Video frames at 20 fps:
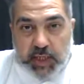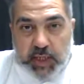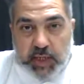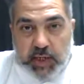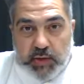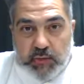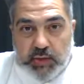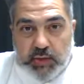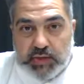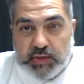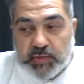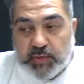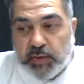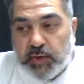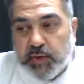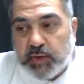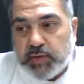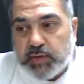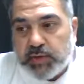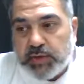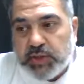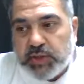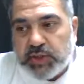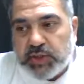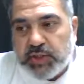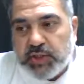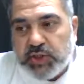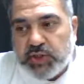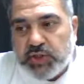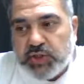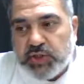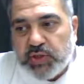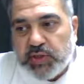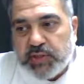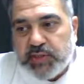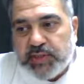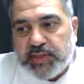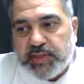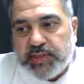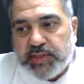What about the
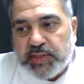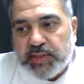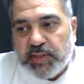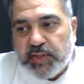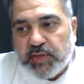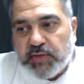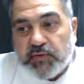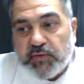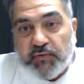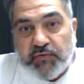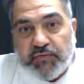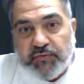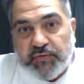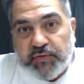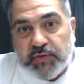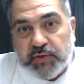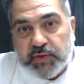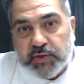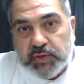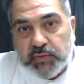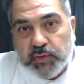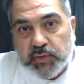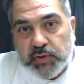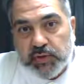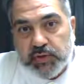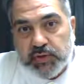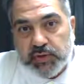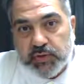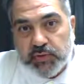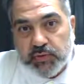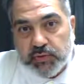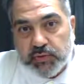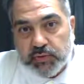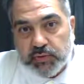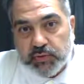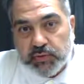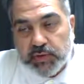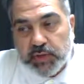teachers' comfortable zone?